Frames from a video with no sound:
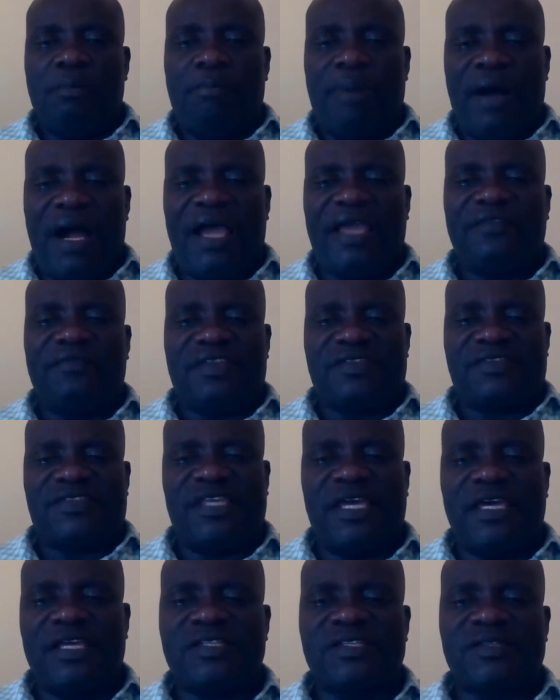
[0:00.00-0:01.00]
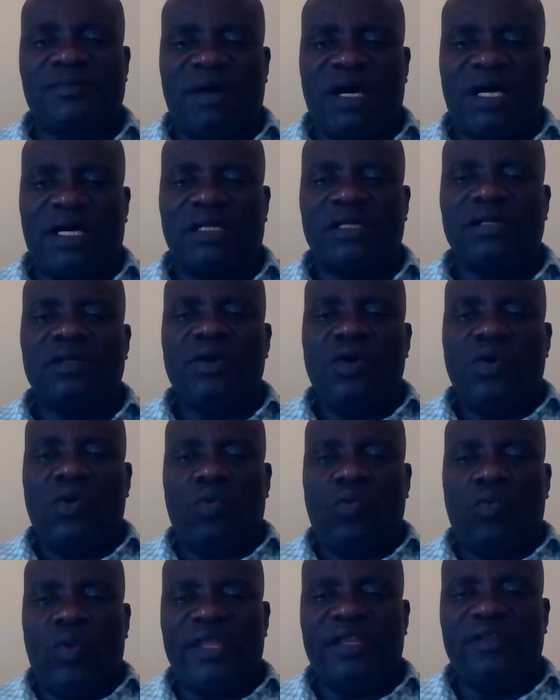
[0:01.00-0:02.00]
by the salesman
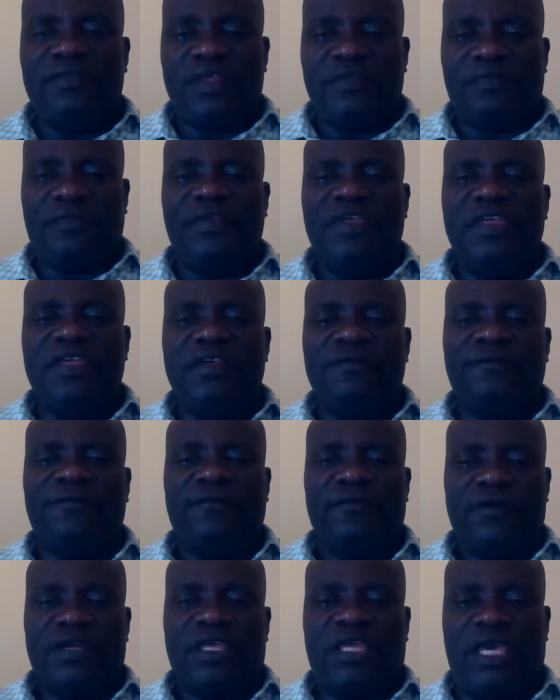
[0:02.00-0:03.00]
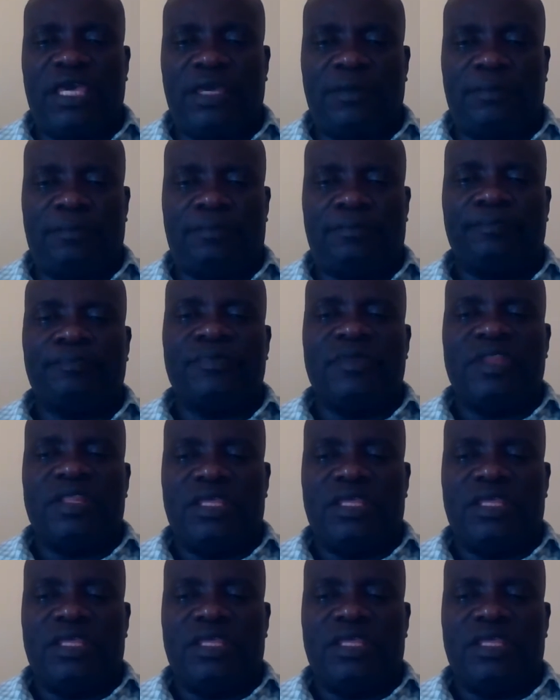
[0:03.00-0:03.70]
when the thief came